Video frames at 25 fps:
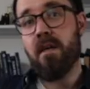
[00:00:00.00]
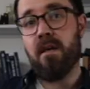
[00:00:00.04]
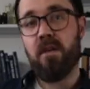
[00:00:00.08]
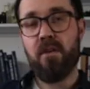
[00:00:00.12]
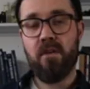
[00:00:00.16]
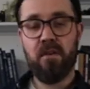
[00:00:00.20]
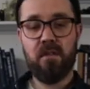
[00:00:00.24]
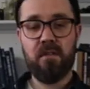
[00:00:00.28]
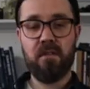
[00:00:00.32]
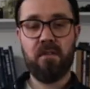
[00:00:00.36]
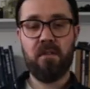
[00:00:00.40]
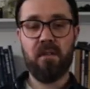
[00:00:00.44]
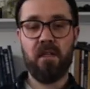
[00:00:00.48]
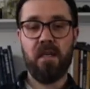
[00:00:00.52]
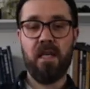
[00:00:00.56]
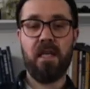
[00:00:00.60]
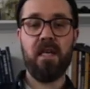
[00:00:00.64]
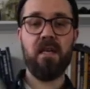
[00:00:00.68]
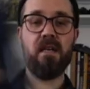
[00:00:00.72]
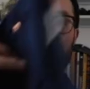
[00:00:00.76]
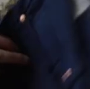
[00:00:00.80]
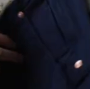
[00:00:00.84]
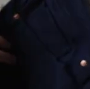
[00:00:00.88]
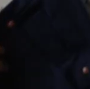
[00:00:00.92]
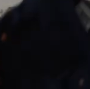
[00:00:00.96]
According to
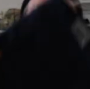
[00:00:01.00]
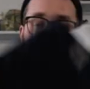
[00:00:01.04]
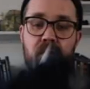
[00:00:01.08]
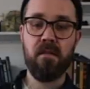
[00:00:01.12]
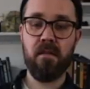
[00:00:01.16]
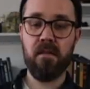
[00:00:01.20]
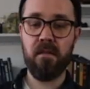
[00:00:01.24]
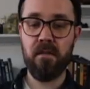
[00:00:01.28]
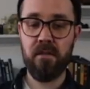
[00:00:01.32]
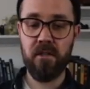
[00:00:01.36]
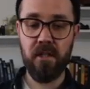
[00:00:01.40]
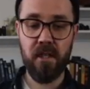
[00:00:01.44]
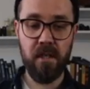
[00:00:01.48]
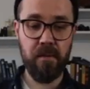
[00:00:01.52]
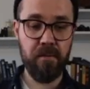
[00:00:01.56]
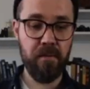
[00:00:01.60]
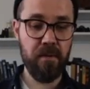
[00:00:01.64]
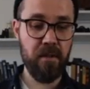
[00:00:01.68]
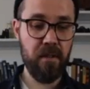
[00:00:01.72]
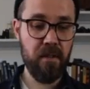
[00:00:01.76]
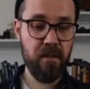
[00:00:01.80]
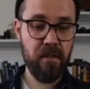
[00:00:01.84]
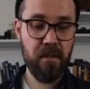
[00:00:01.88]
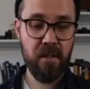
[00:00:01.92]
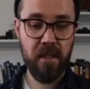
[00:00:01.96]
Len, the
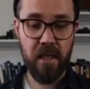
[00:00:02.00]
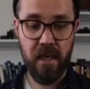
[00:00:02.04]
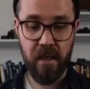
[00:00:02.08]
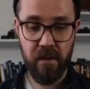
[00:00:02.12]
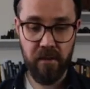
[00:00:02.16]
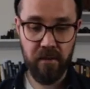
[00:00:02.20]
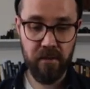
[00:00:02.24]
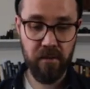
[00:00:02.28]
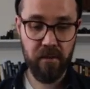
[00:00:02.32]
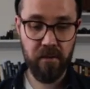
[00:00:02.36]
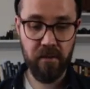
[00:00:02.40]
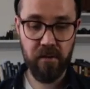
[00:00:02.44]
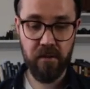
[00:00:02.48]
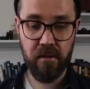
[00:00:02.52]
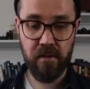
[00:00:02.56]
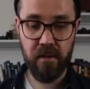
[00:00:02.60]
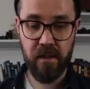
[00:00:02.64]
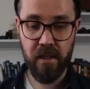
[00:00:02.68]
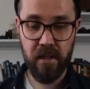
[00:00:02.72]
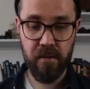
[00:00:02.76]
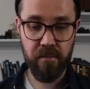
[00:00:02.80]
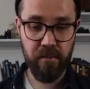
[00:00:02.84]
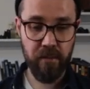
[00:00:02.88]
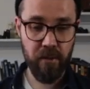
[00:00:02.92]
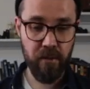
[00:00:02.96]
Japanese characters
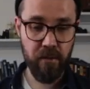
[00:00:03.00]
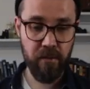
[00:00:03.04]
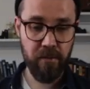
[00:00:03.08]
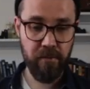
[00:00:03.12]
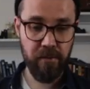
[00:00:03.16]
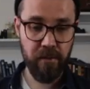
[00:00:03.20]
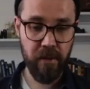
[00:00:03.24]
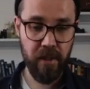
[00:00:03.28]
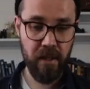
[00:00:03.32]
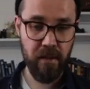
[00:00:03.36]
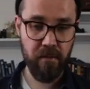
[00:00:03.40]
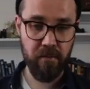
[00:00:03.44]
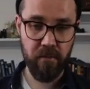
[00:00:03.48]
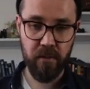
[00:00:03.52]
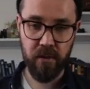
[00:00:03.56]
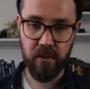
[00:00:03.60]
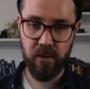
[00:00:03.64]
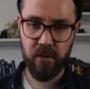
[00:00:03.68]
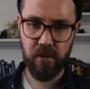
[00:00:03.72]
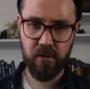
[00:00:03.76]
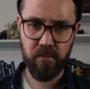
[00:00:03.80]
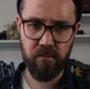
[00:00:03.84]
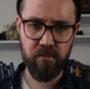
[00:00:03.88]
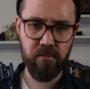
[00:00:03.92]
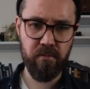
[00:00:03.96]
say blue flame,
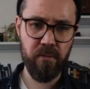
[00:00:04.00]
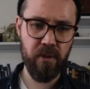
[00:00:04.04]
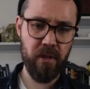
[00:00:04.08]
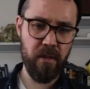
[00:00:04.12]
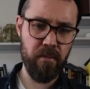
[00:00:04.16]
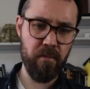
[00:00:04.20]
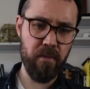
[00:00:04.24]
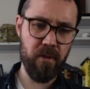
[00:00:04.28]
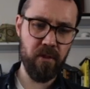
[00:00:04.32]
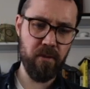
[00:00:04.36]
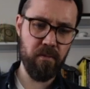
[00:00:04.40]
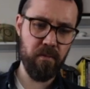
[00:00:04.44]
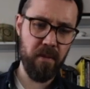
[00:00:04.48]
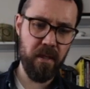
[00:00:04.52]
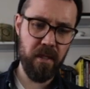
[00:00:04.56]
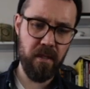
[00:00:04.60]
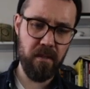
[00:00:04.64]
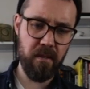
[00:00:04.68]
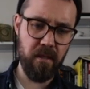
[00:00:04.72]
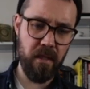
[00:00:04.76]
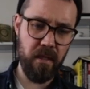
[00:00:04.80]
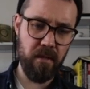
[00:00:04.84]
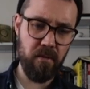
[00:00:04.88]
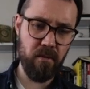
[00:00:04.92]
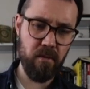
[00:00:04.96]
which pretty much makes
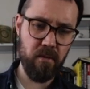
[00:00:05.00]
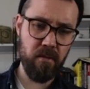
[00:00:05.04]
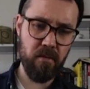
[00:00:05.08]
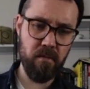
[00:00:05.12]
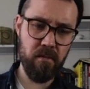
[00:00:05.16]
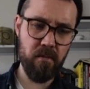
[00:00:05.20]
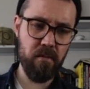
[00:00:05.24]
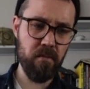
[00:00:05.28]
sense.